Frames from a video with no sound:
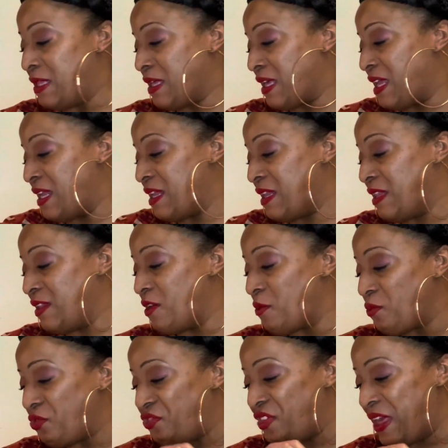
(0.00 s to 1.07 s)
Get it a little
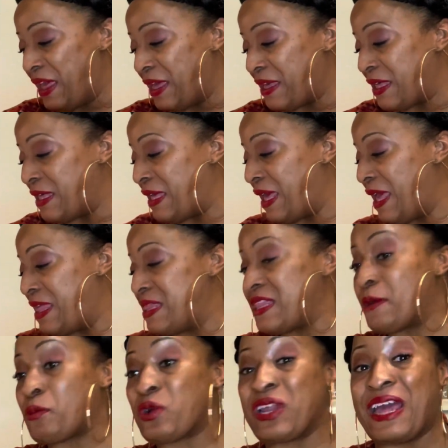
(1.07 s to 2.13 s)
thick, and
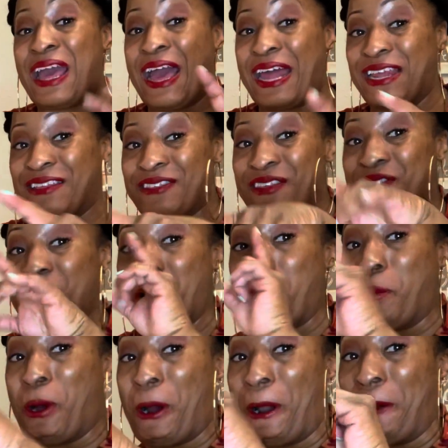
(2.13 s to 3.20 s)
then we're gonna add it to the
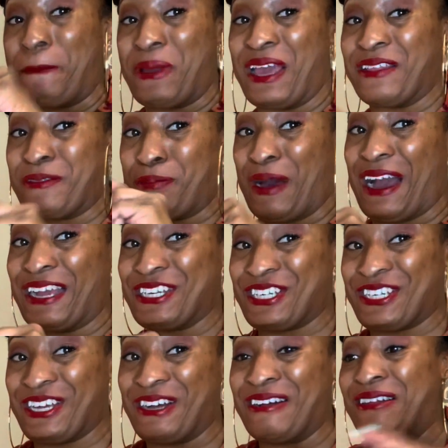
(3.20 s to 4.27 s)
par-baked pie
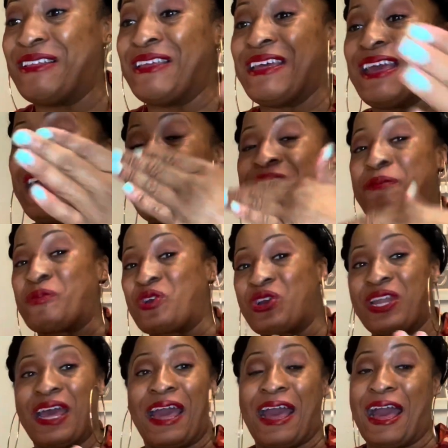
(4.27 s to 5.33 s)
shell, and then we're
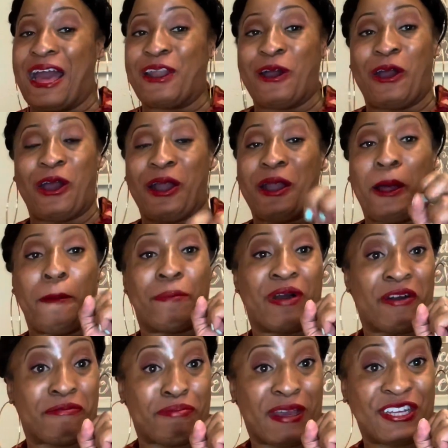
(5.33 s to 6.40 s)
gonna add our
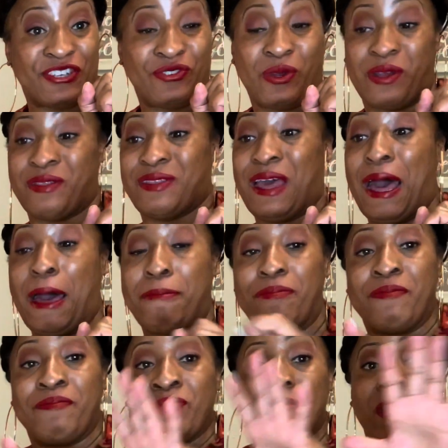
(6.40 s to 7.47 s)
puff pastry on top,
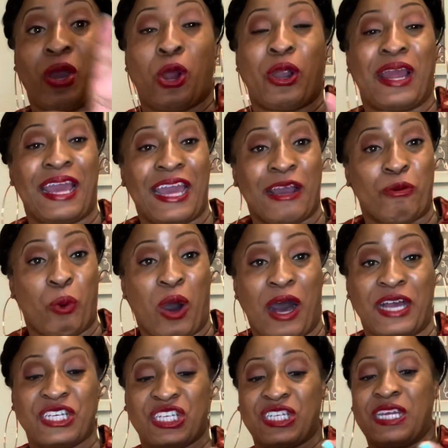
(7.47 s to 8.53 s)
our egg
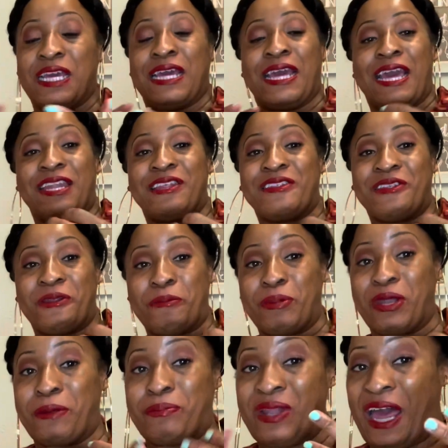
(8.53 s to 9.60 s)
wash, and a little bit
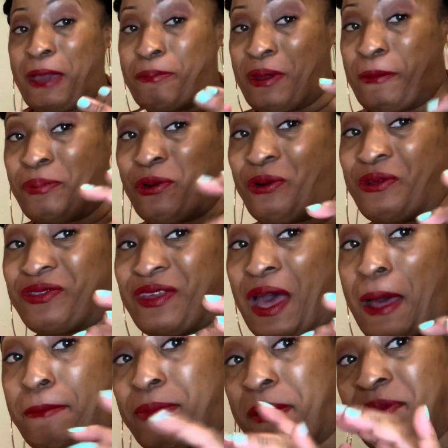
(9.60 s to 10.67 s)
of black pepper on
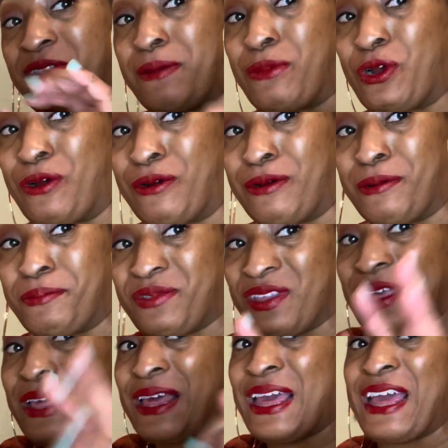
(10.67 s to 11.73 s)
top, maybe some herbs,
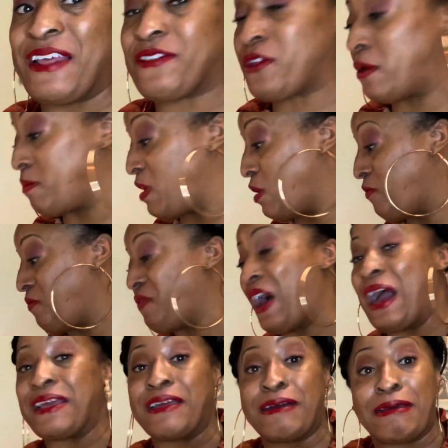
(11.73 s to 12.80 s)
and it's gonna be
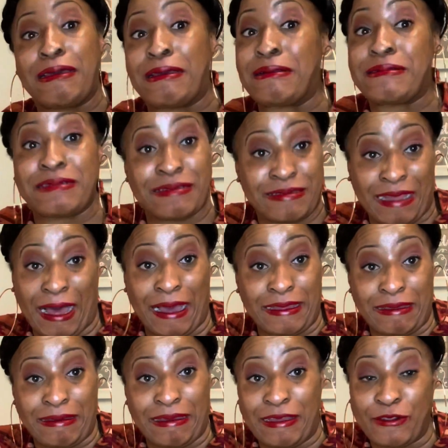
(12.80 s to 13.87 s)
fire and
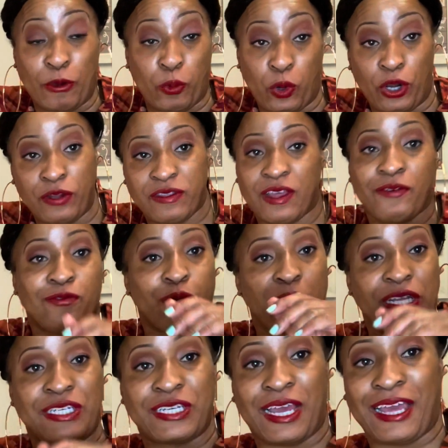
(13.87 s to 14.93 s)
desire, in the words of
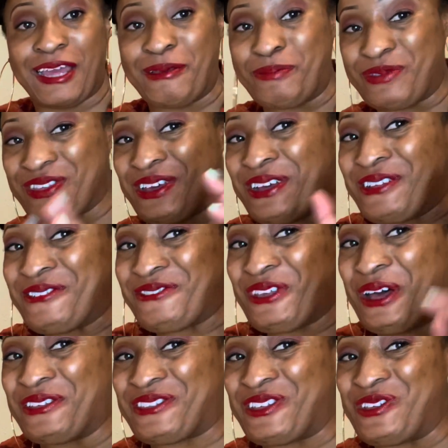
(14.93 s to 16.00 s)
Rick James. So
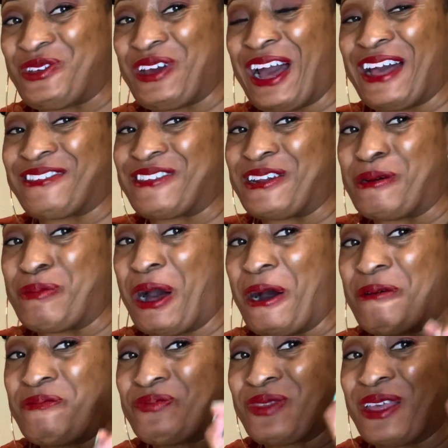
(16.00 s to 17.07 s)
I'll see you guys in
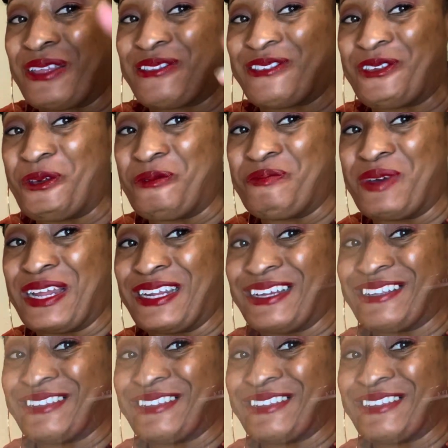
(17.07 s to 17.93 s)
about 2 minutes.